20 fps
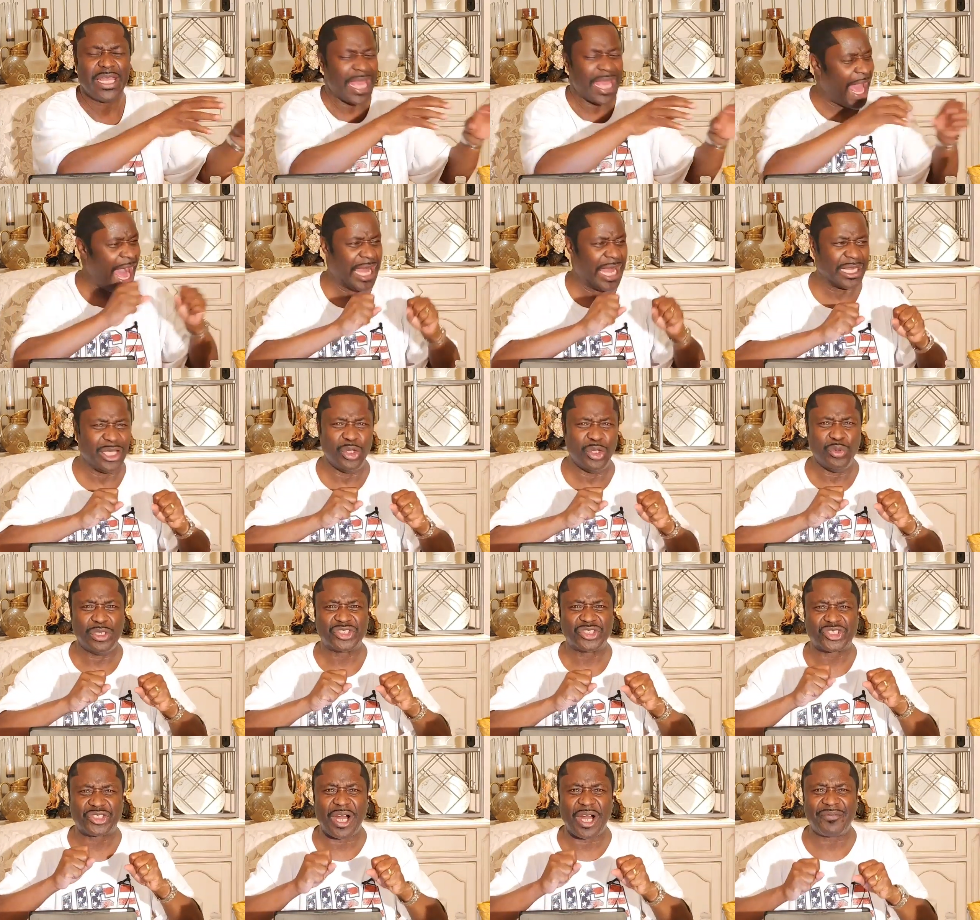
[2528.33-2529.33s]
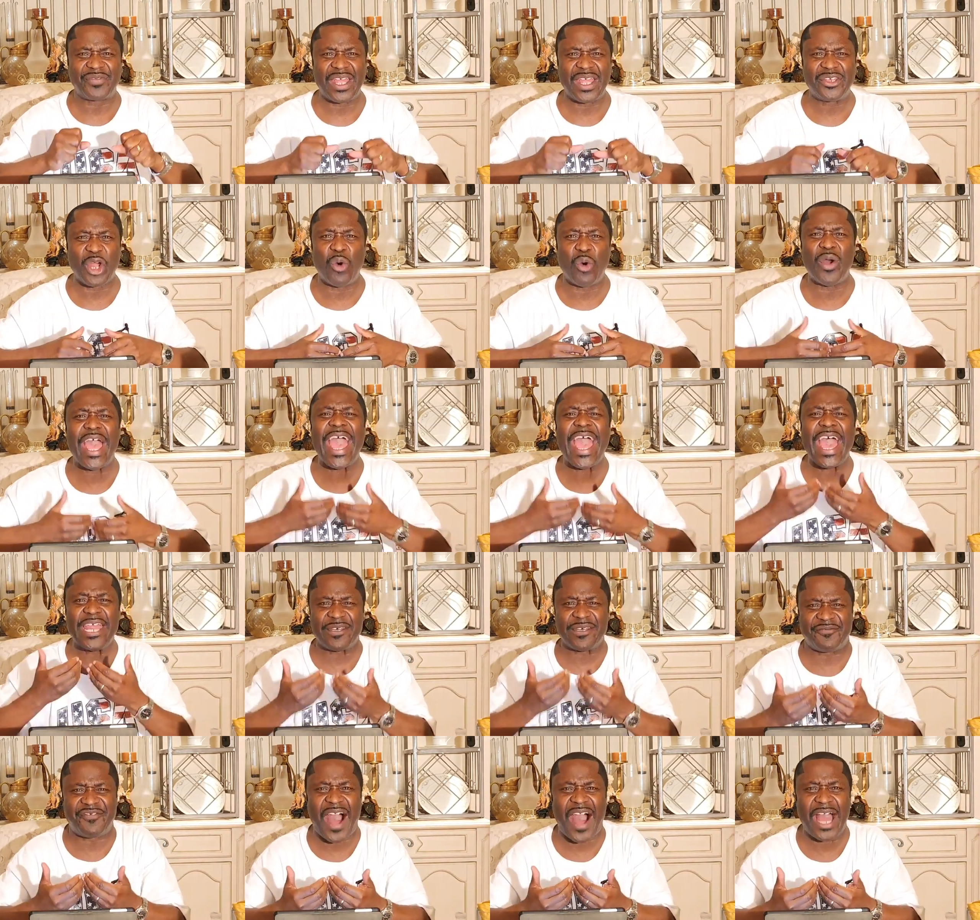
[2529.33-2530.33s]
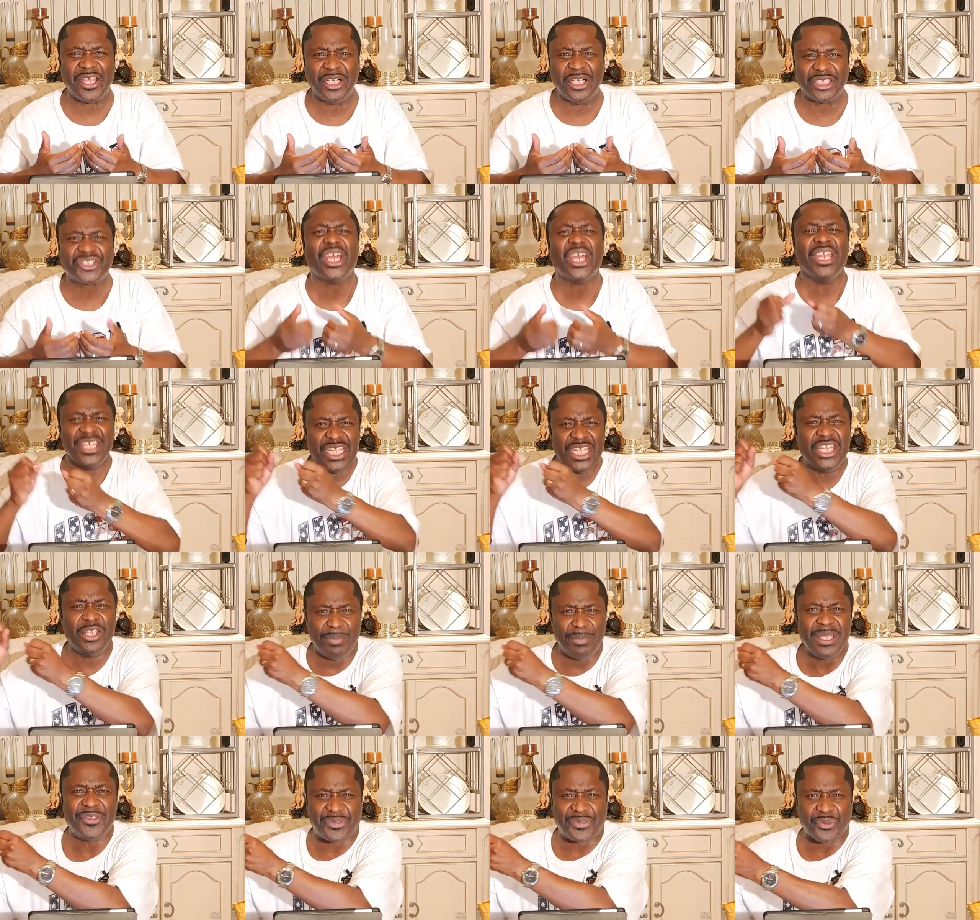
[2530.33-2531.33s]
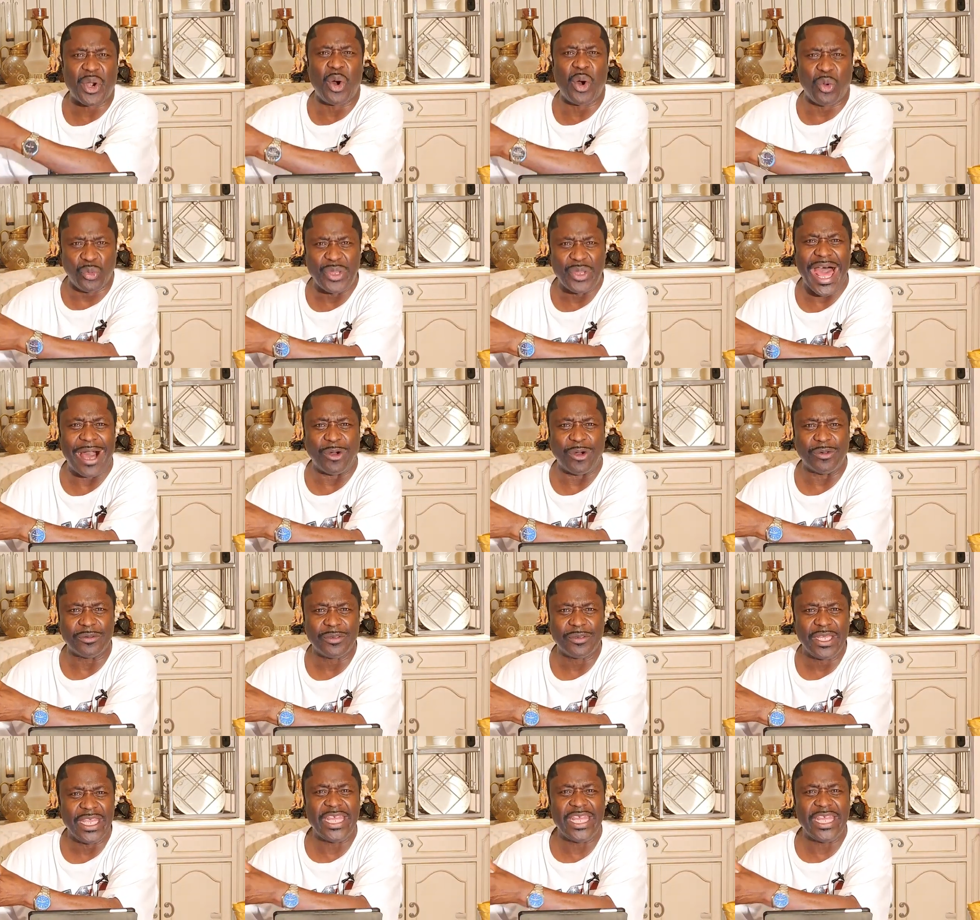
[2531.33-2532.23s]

Hallelujah. Stuff that don't edify us need to be thrown out.